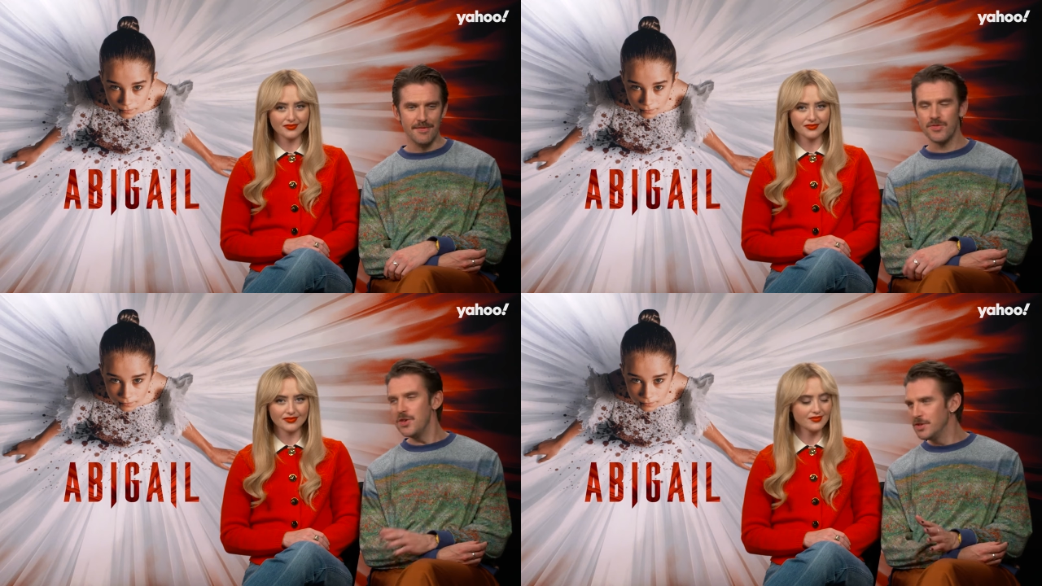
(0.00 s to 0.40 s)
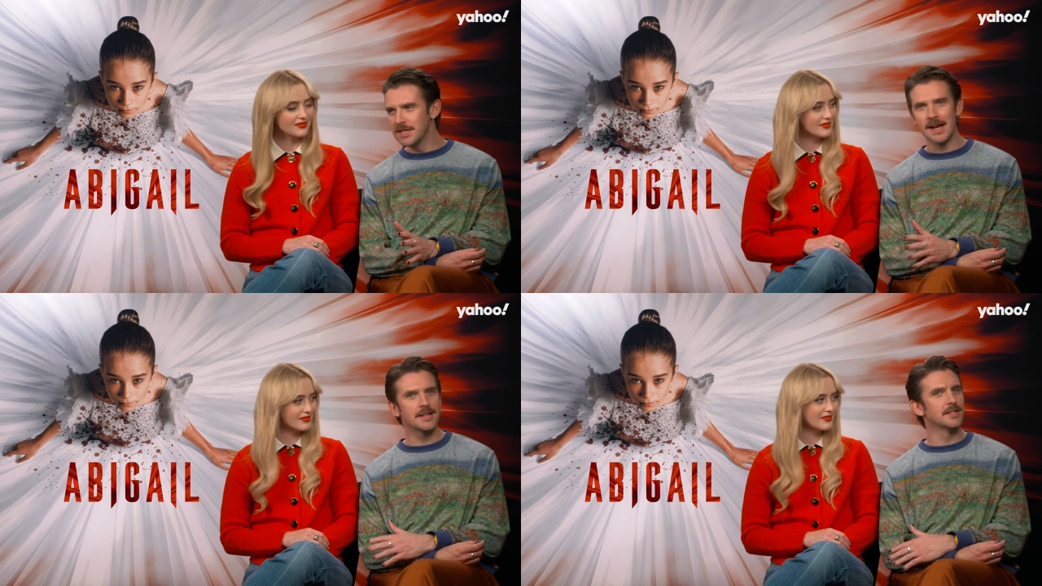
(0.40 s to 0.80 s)

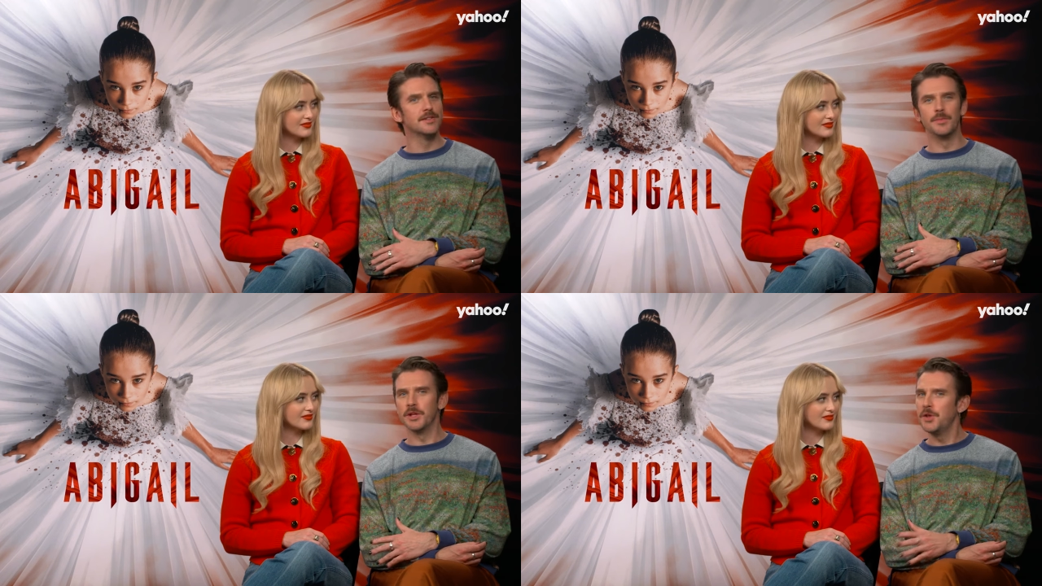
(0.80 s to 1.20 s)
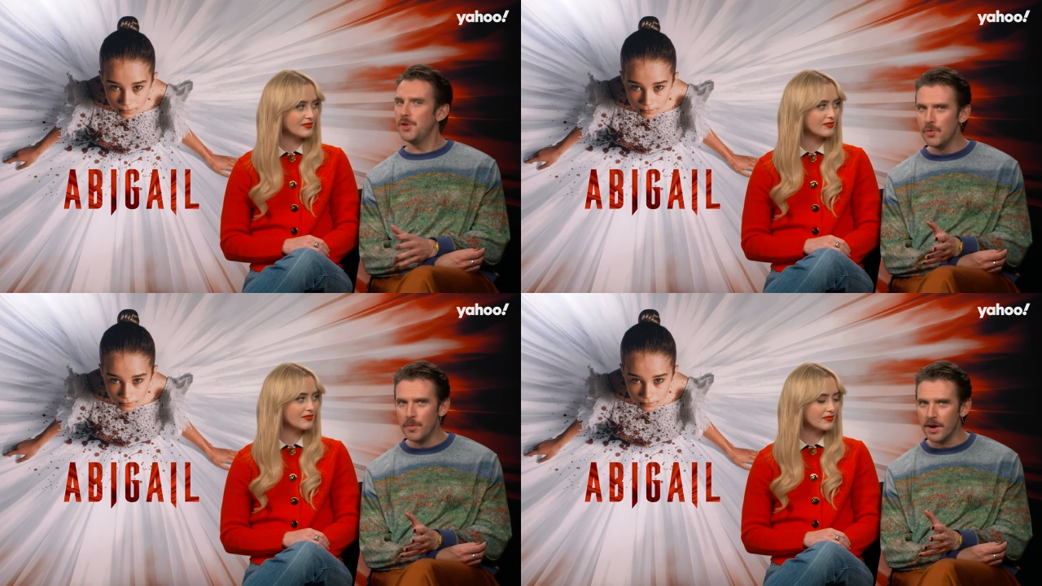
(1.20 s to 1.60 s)
Speaker 1: enthusiasm and
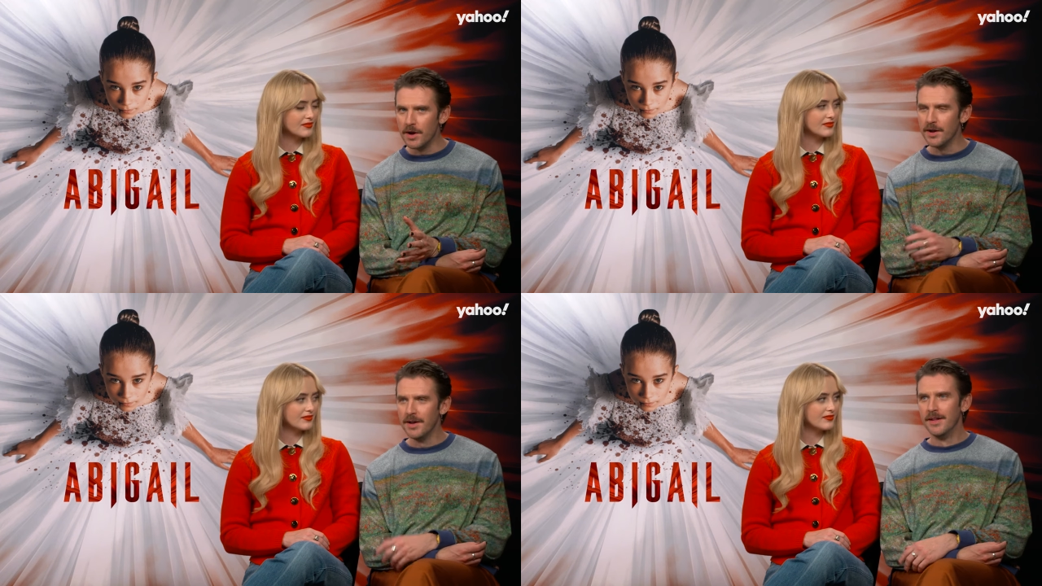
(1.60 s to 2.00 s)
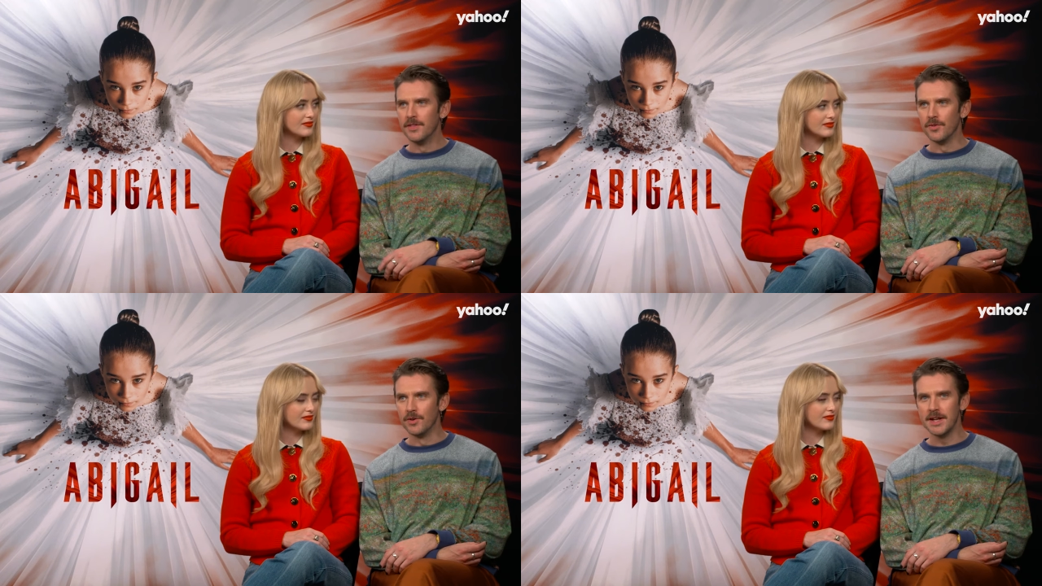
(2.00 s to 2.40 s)
humor
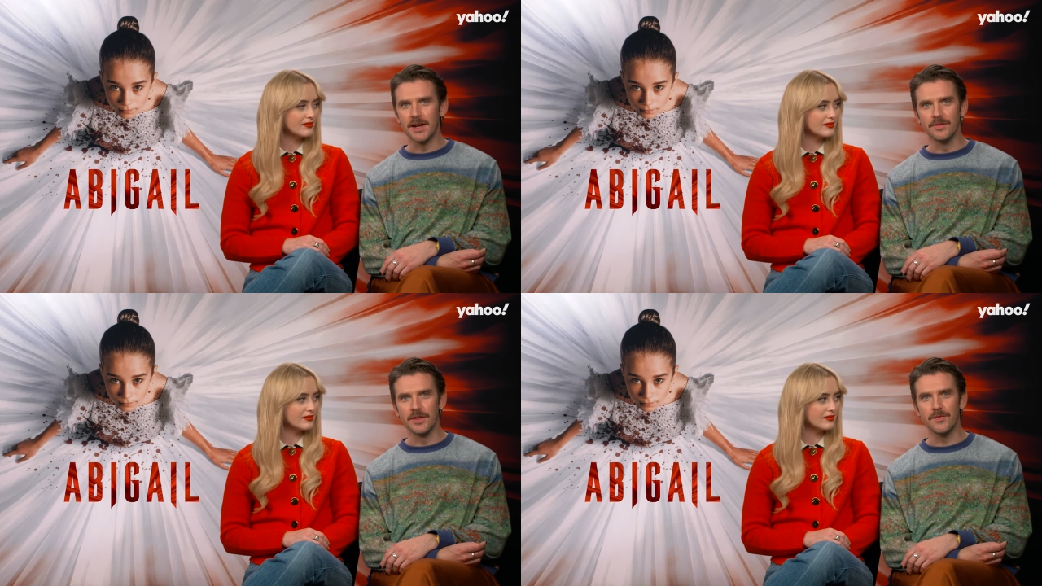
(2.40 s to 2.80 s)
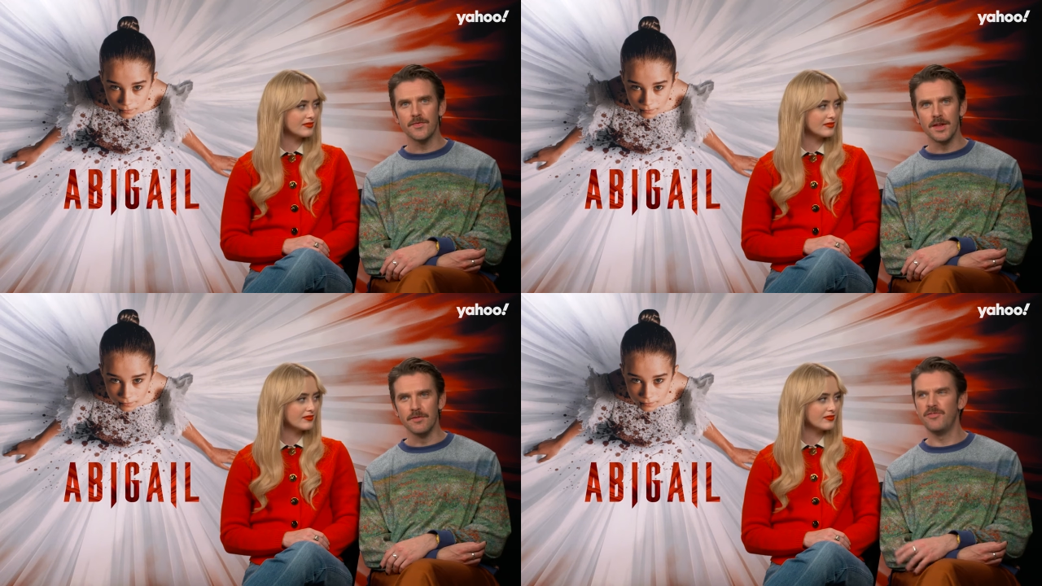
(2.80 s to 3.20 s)
that really kind of
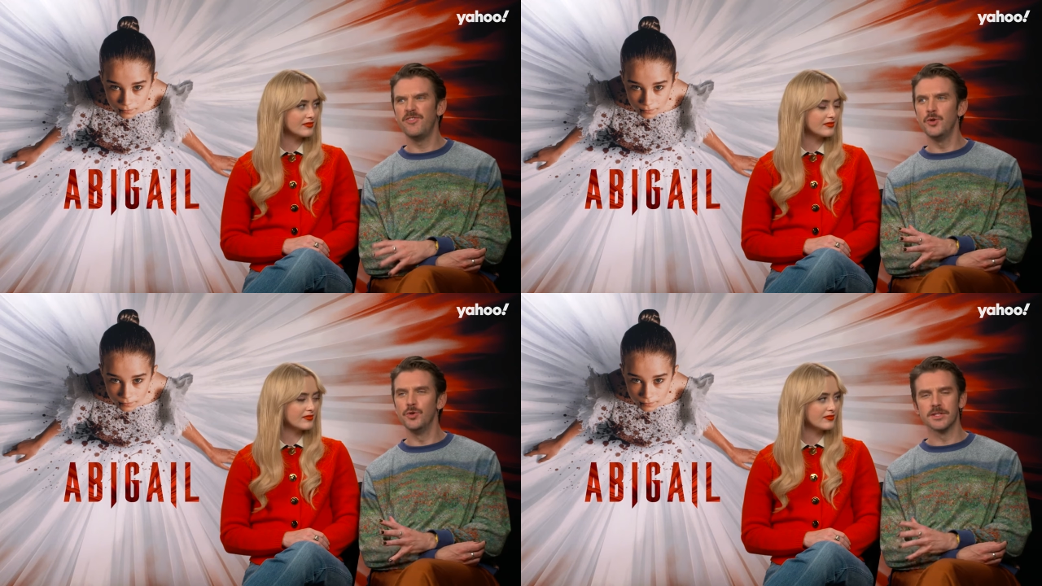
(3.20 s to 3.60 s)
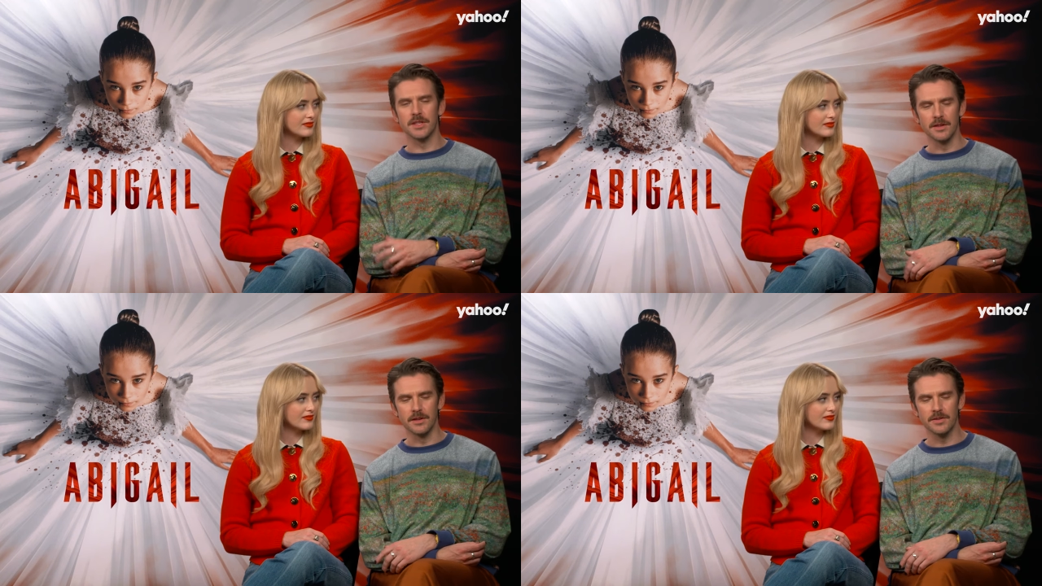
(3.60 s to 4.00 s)

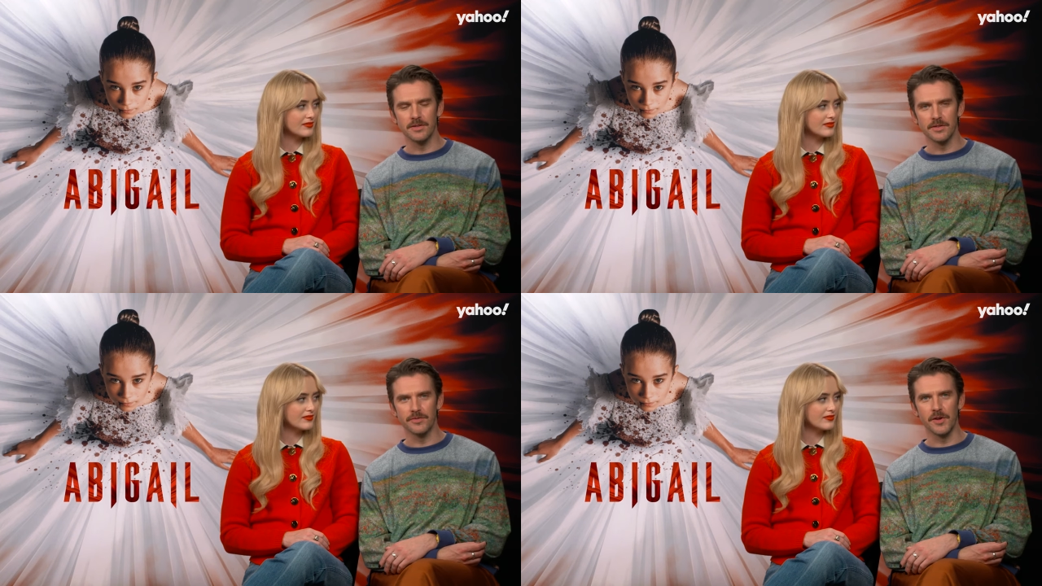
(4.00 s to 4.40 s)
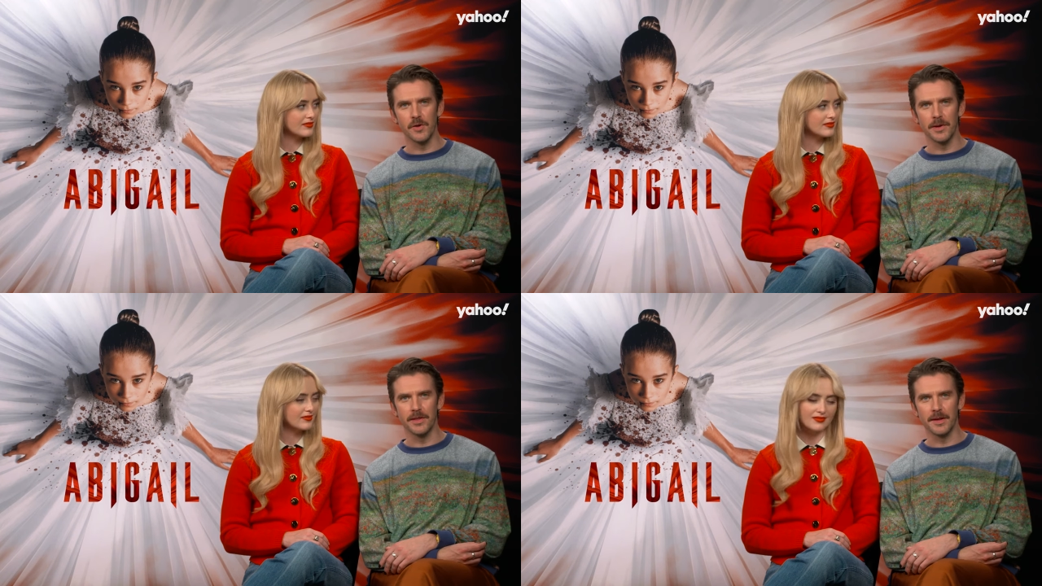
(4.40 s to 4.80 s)
infused the
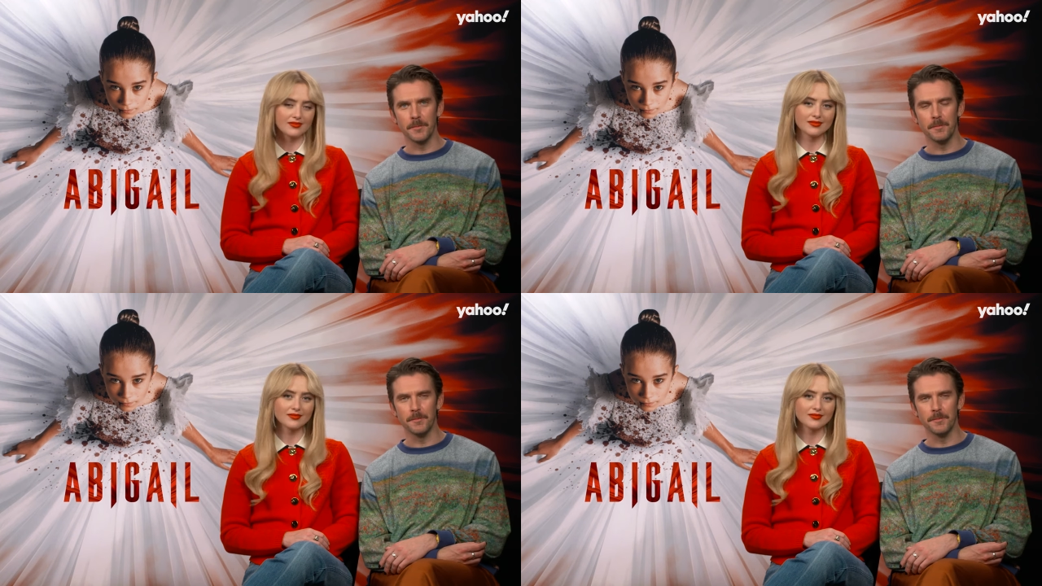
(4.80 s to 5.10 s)
film, I think.